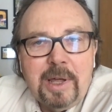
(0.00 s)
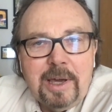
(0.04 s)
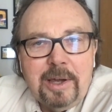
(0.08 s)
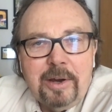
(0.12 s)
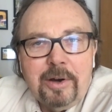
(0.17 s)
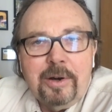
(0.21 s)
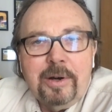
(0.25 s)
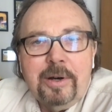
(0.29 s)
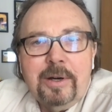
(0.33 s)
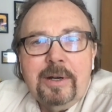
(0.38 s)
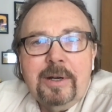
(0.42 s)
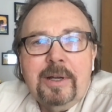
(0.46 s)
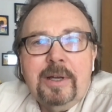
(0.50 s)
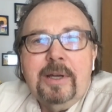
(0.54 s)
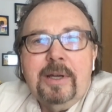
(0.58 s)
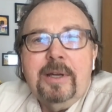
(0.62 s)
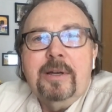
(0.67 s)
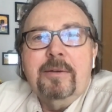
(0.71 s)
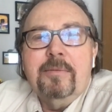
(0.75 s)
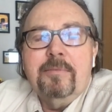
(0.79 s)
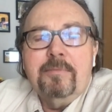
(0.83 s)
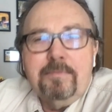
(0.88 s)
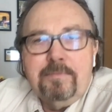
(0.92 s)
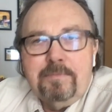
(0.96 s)
player?
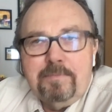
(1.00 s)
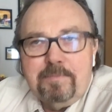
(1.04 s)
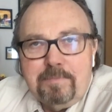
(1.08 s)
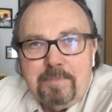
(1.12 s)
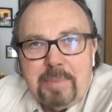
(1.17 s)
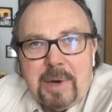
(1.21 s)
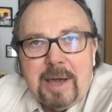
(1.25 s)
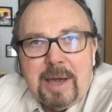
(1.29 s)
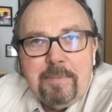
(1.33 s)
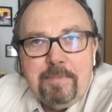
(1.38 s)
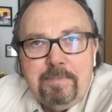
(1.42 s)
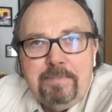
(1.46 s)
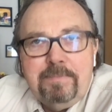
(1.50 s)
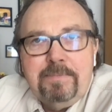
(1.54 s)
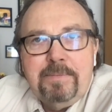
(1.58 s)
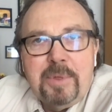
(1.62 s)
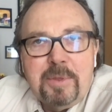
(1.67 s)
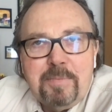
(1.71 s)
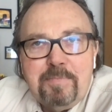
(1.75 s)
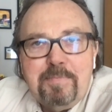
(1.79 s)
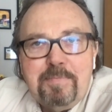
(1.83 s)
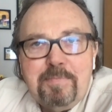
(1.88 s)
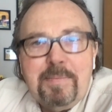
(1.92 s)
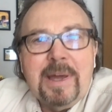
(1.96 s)
By
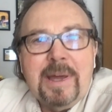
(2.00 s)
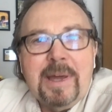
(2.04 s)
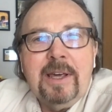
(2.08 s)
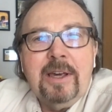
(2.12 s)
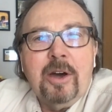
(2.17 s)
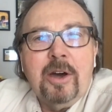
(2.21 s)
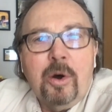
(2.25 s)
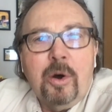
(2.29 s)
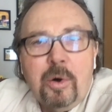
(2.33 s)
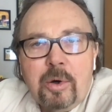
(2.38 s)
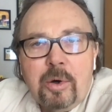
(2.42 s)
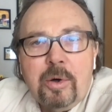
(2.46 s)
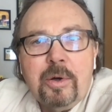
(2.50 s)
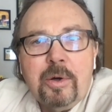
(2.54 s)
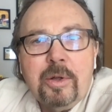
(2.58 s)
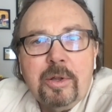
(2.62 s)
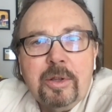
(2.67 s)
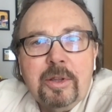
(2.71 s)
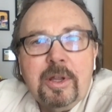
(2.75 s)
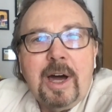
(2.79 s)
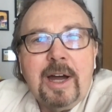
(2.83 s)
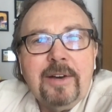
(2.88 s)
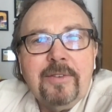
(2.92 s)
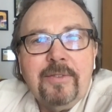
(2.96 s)
spending a
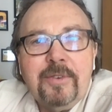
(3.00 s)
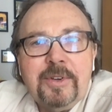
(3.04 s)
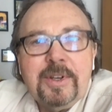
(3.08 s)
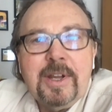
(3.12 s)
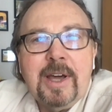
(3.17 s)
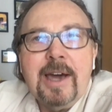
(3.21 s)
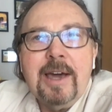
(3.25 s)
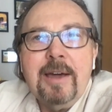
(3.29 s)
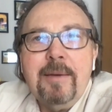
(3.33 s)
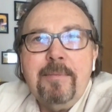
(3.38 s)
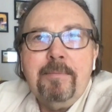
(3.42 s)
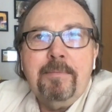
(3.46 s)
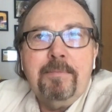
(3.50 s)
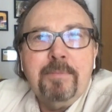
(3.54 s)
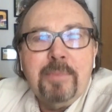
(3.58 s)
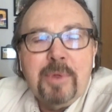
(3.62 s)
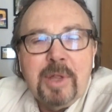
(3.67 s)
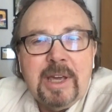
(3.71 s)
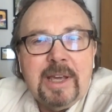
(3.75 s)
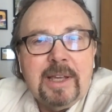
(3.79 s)
whole lot of time